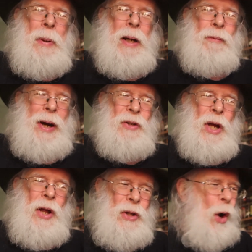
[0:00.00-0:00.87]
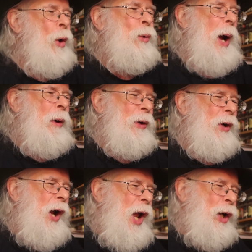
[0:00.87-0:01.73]
Pete LaFrance, the Old
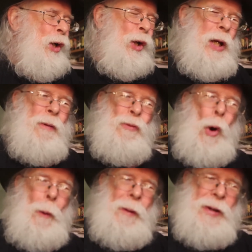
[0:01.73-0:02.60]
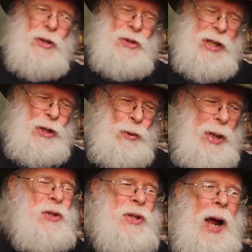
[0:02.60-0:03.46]
Growler, looking forward to seeing you
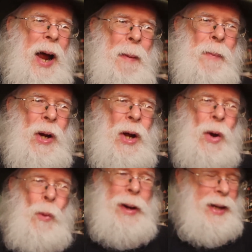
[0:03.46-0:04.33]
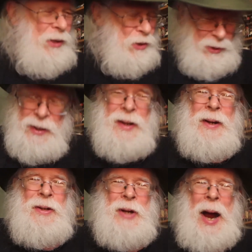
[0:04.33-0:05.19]
next time when it's
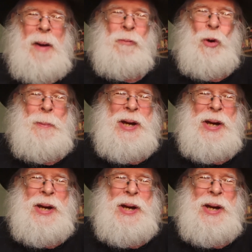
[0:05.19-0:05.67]
time for a